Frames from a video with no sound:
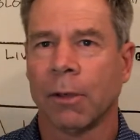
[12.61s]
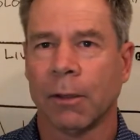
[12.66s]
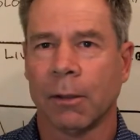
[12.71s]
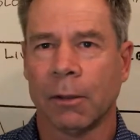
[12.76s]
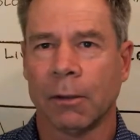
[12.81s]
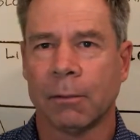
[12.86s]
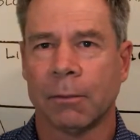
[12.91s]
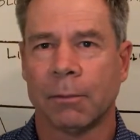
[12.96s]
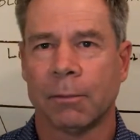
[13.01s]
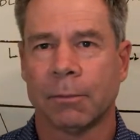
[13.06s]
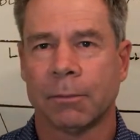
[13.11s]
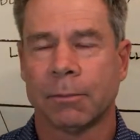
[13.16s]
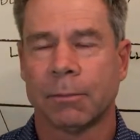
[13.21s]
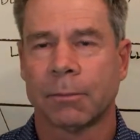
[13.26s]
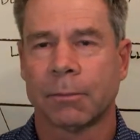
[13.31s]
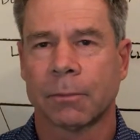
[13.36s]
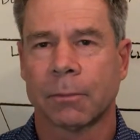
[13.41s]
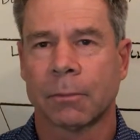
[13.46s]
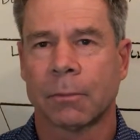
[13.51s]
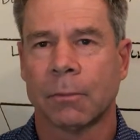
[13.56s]
funnel.
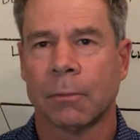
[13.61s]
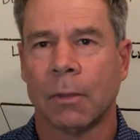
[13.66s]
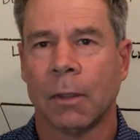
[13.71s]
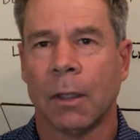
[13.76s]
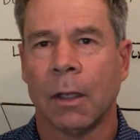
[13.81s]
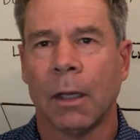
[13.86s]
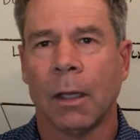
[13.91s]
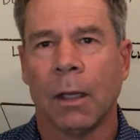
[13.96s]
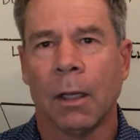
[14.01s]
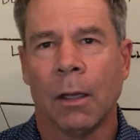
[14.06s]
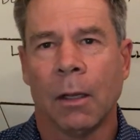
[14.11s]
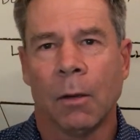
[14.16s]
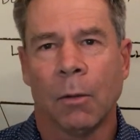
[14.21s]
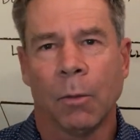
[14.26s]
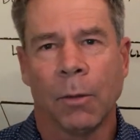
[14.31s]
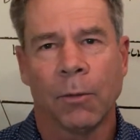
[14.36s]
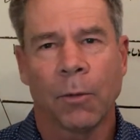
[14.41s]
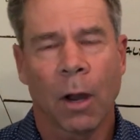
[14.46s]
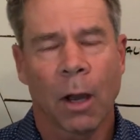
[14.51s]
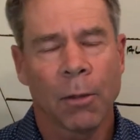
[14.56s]

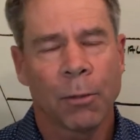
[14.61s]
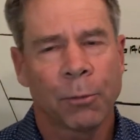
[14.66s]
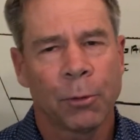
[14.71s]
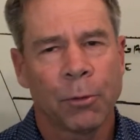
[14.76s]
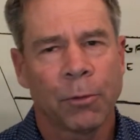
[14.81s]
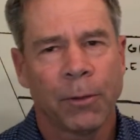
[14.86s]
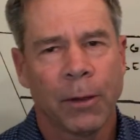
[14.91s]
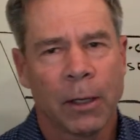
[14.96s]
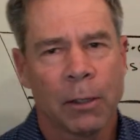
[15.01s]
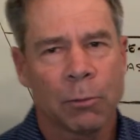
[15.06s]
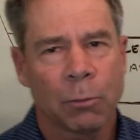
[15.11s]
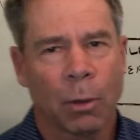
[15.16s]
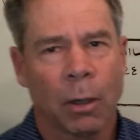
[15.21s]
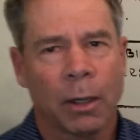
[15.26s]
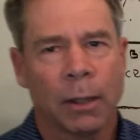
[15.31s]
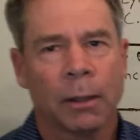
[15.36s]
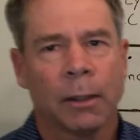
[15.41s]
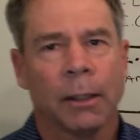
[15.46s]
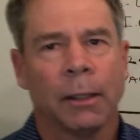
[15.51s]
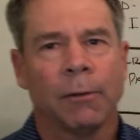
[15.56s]
We've gone through phase
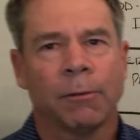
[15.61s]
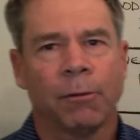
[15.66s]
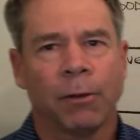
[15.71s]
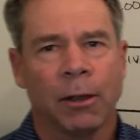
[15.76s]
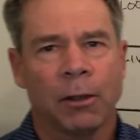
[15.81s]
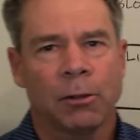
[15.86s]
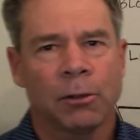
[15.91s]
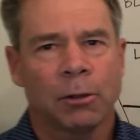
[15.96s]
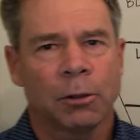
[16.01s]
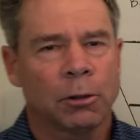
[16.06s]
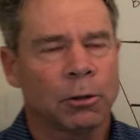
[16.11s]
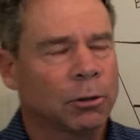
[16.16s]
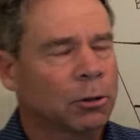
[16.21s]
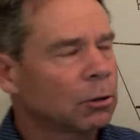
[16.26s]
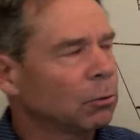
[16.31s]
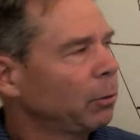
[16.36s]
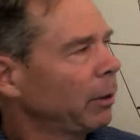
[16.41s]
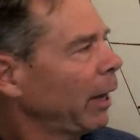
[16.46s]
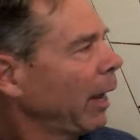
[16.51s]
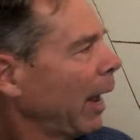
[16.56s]
1 and phase 2,
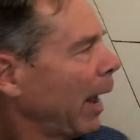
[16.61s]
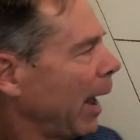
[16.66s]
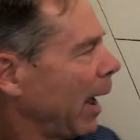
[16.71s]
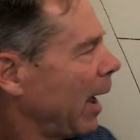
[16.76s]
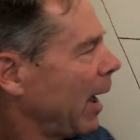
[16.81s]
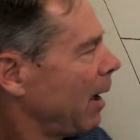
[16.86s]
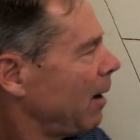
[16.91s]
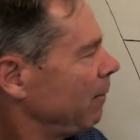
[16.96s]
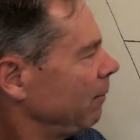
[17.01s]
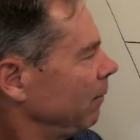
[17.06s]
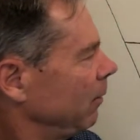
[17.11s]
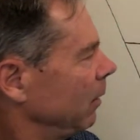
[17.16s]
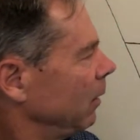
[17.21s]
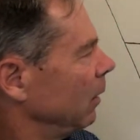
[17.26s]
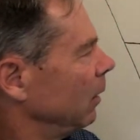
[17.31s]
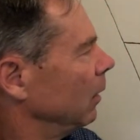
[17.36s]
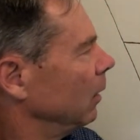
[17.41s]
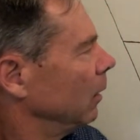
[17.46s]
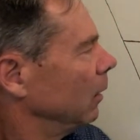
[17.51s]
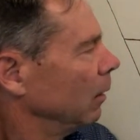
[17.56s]
so we have
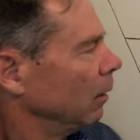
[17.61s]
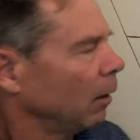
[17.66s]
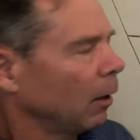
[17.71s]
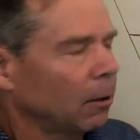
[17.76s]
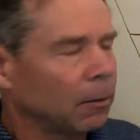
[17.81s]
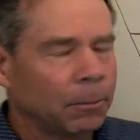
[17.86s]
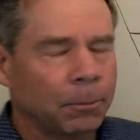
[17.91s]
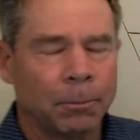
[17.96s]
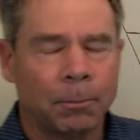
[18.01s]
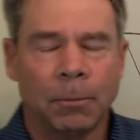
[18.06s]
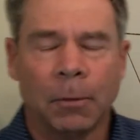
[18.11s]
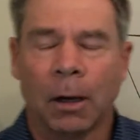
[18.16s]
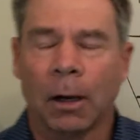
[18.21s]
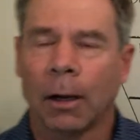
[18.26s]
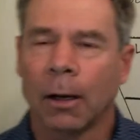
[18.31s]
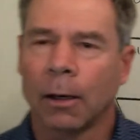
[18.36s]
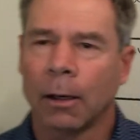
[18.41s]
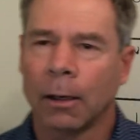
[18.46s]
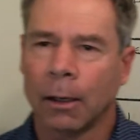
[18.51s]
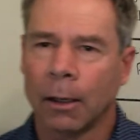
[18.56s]
our
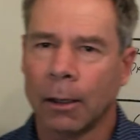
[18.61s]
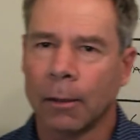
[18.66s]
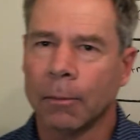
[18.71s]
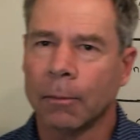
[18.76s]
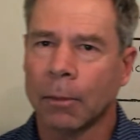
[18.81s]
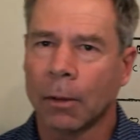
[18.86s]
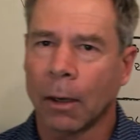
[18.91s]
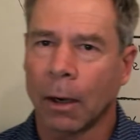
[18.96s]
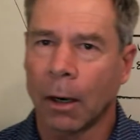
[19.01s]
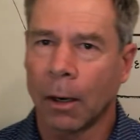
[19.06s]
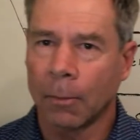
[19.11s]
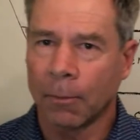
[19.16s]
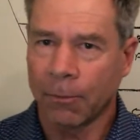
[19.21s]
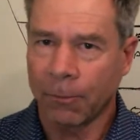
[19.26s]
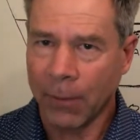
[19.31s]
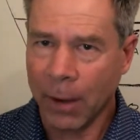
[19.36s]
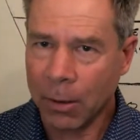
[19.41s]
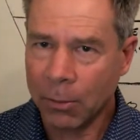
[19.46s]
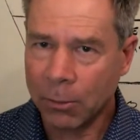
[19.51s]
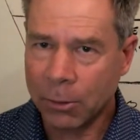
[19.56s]

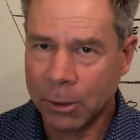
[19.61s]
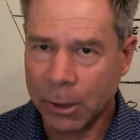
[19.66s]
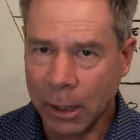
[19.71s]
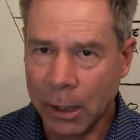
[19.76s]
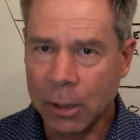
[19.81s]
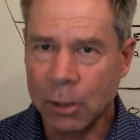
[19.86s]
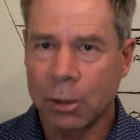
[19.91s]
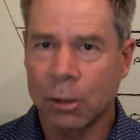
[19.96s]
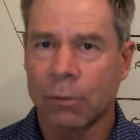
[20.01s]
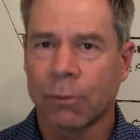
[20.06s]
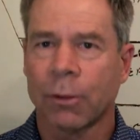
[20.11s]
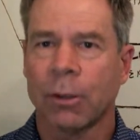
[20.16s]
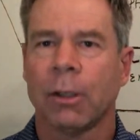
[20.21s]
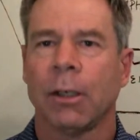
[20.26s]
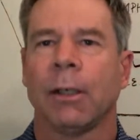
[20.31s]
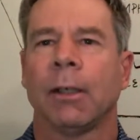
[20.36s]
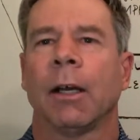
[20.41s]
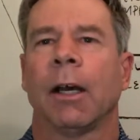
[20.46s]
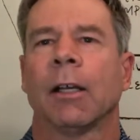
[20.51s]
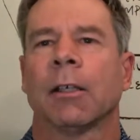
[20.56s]
foundation for
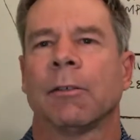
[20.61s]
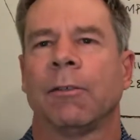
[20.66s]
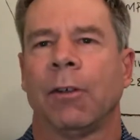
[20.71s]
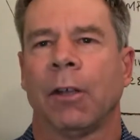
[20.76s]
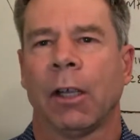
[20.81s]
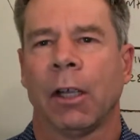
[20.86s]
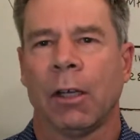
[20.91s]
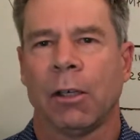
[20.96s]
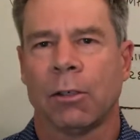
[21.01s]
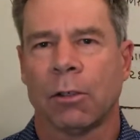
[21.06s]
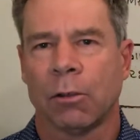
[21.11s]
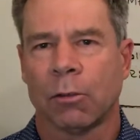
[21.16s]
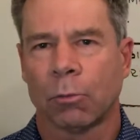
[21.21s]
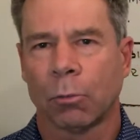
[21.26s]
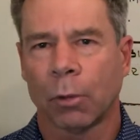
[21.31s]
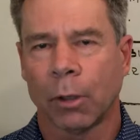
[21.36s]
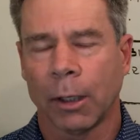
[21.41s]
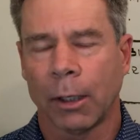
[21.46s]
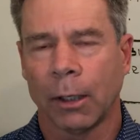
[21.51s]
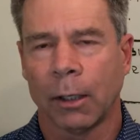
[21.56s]
detoxification is
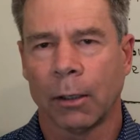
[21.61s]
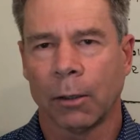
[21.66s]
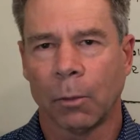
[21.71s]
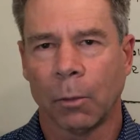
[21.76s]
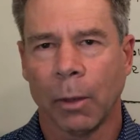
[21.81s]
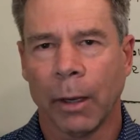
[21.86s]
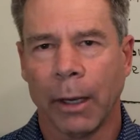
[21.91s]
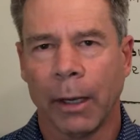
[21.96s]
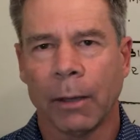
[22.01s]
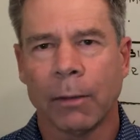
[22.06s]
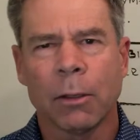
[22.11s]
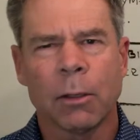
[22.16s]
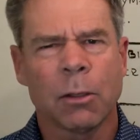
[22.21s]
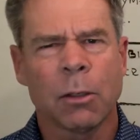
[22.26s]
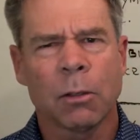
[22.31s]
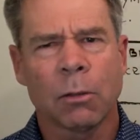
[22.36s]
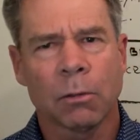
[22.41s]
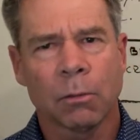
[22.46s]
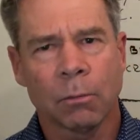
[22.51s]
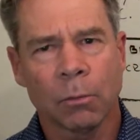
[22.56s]
working underway. And this
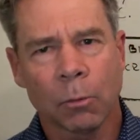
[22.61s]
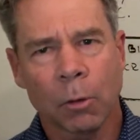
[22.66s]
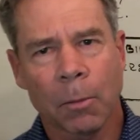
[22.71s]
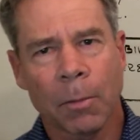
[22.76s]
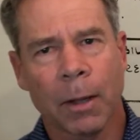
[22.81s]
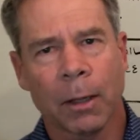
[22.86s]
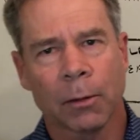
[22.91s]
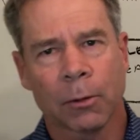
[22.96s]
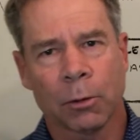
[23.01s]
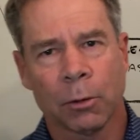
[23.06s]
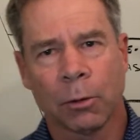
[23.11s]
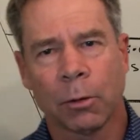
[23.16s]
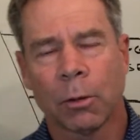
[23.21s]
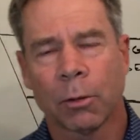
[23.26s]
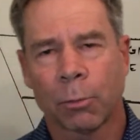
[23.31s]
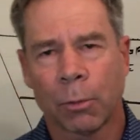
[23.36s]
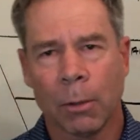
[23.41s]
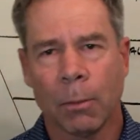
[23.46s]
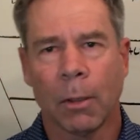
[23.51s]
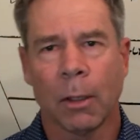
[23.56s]
is, we're about 2 to
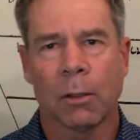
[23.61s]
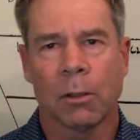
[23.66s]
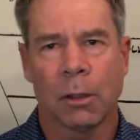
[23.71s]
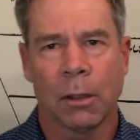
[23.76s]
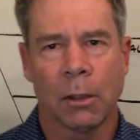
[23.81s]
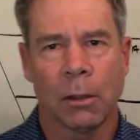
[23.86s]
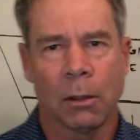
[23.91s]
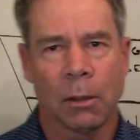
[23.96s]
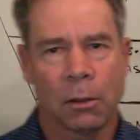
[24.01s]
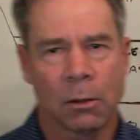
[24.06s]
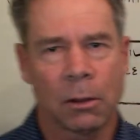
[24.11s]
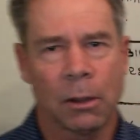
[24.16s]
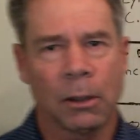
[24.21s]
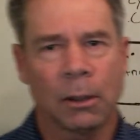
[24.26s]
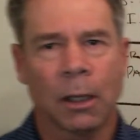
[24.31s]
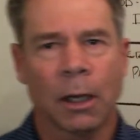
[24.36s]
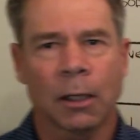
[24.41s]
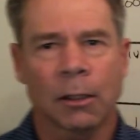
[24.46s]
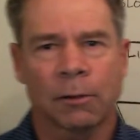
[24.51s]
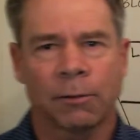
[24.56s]
3 months into this
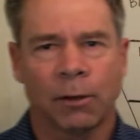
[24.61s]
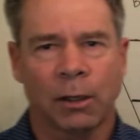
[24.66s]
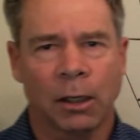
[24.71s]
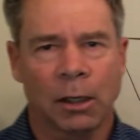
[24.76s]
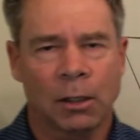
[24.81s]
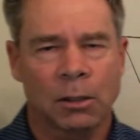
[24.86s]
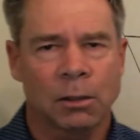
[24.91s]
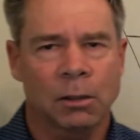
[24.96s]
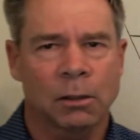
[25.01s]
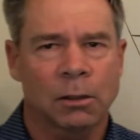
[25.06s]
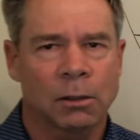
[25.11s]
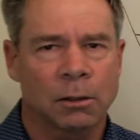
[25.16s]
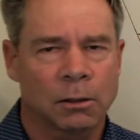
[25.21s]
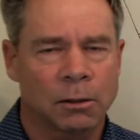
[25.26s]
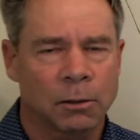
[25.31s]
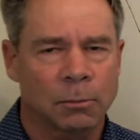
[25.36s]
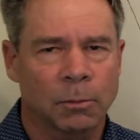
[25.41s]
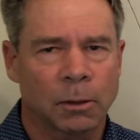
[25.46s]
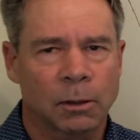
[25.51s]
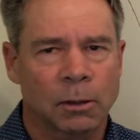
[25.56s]
detoxification
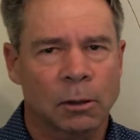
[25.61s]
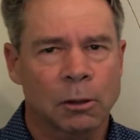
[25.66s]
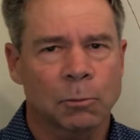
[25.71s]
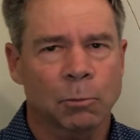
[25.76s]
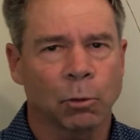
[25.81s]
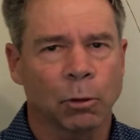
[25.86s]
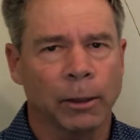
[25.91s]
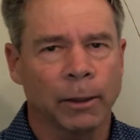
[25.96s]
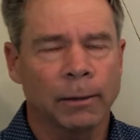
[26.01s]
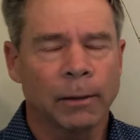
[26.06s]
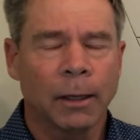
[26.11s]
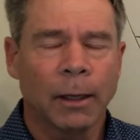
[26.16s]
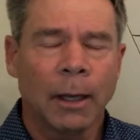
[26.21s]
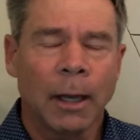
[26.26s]
system at this point.